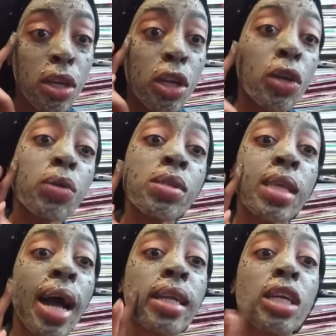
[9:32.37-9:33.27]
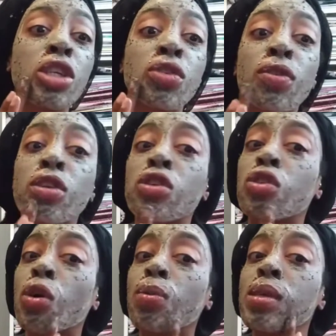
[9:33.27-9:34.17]
new signage for the
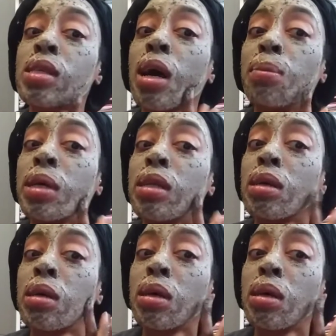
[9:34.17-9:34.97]
store was coming.